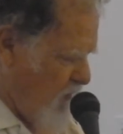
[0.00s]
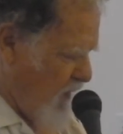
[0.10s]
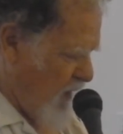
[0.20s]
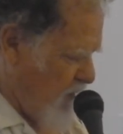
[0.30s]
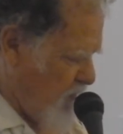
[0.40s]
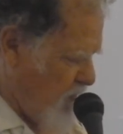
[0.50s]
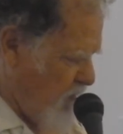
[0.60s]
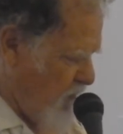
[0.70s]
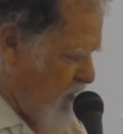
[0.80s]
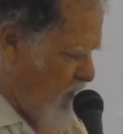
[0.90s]
thousands
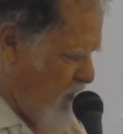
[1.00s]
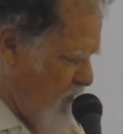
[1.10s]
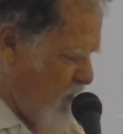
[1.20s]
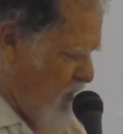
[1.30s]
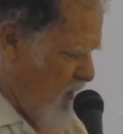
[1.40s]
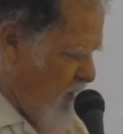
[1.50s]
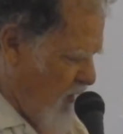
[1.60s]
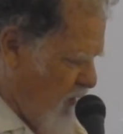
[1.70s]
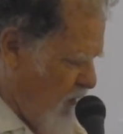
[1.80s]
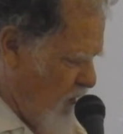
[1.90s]
of years
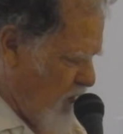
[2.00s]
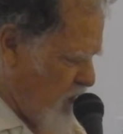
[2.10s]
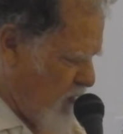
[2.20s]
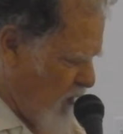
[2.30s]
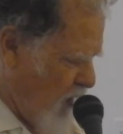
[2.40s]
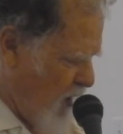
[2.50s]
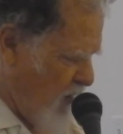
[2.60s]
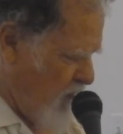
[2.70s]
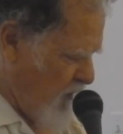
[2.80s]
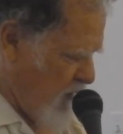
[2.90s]
under the
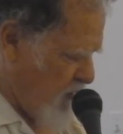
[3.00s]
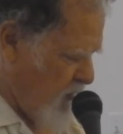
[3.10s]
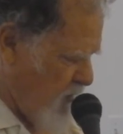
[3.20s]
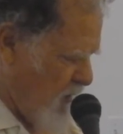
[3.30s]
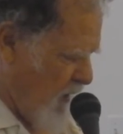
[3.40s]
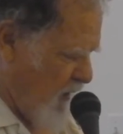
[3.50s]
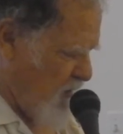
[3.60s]
sarcophagus, like